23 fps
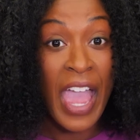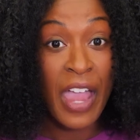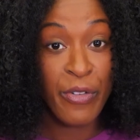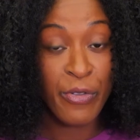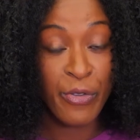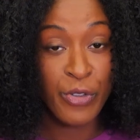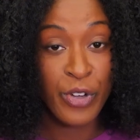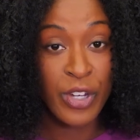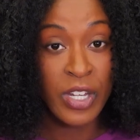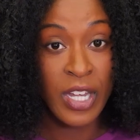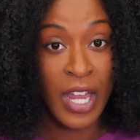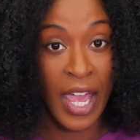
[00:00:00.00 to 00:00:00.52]

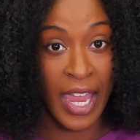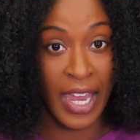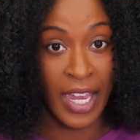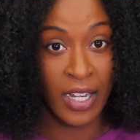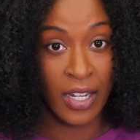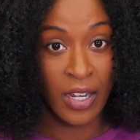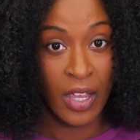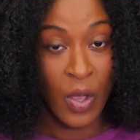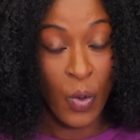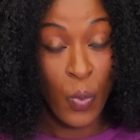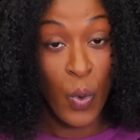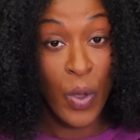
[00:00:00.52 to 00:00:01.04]
Every
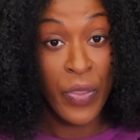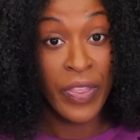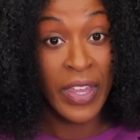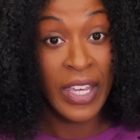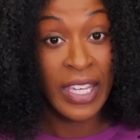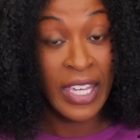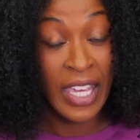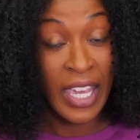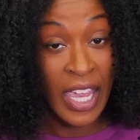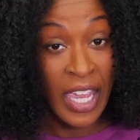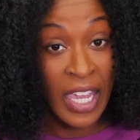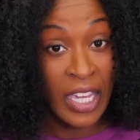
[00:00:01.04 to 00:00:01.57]
night,
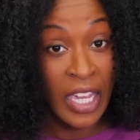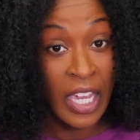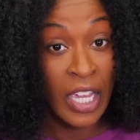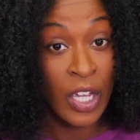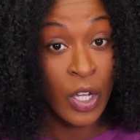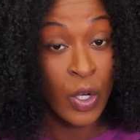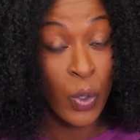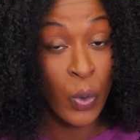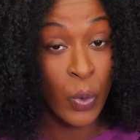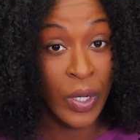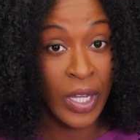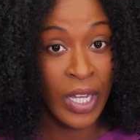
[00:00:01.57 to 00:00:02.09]
when the king
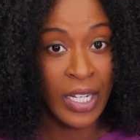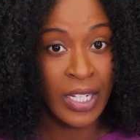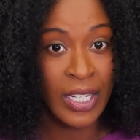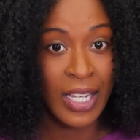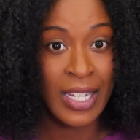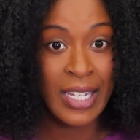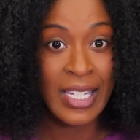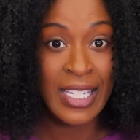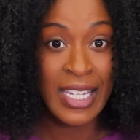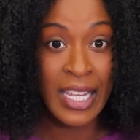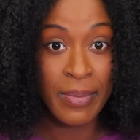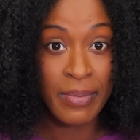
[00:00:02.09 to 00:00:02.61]
and
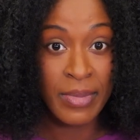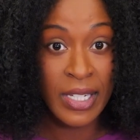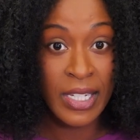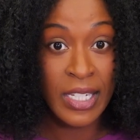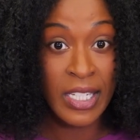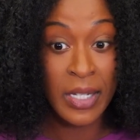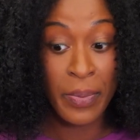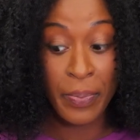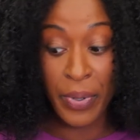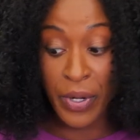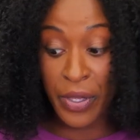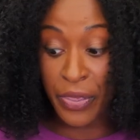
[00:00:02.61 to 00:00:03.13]
queen
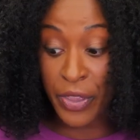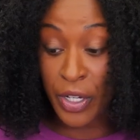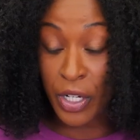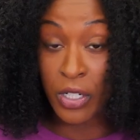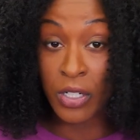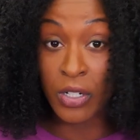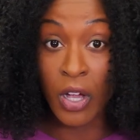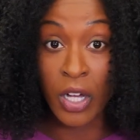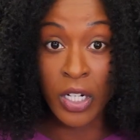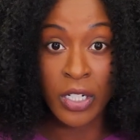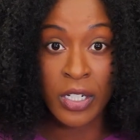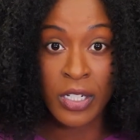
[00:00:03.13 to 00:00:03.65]
attempted to put
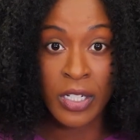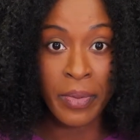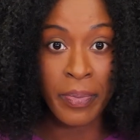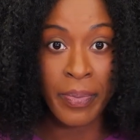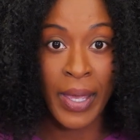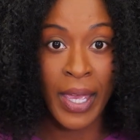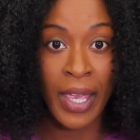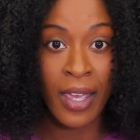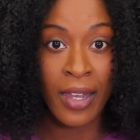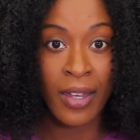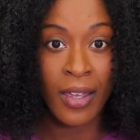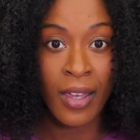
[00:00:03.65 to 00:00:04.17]
their daughter
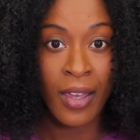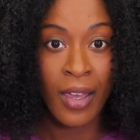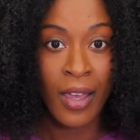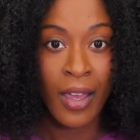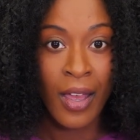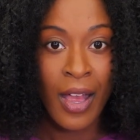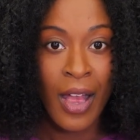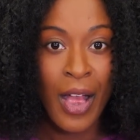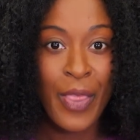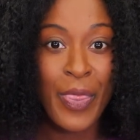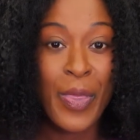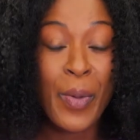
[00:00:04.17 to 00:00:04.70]
to bed,
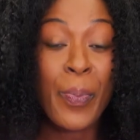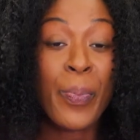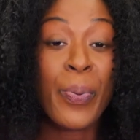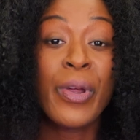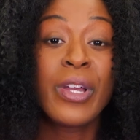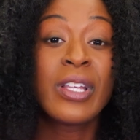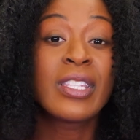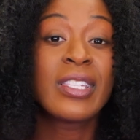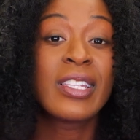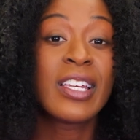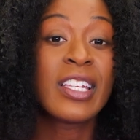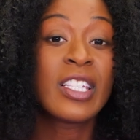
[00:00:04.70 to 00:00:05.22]
the
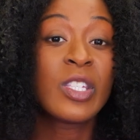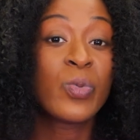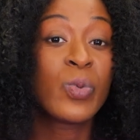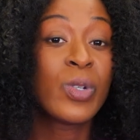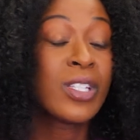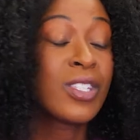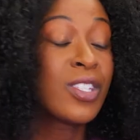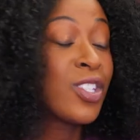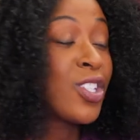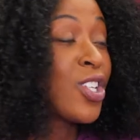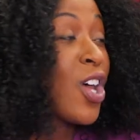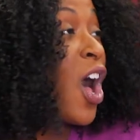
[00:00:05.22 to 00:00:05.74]
princess
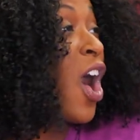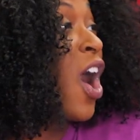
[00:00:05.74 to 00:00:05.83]
would